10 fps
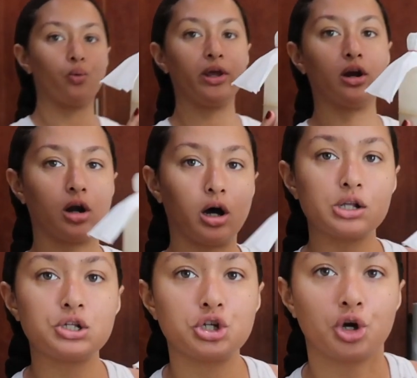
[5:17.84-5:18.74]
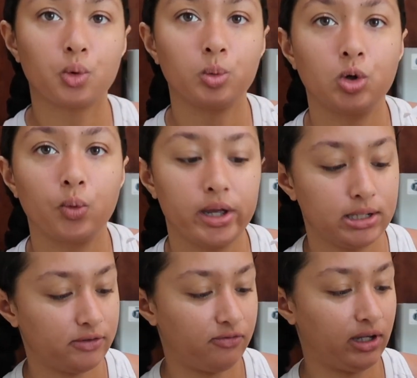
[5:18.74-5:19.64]
we are also going
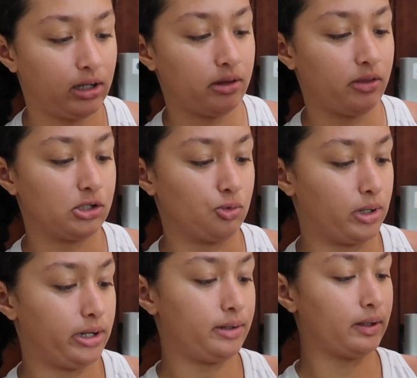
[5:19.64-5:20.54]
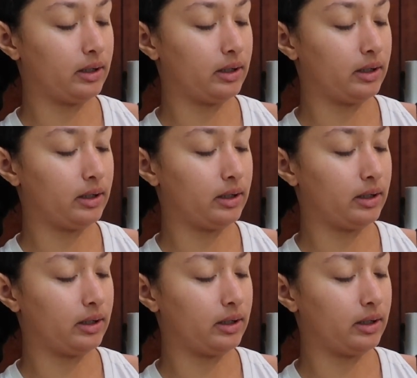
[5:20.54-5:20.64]
to feed this one.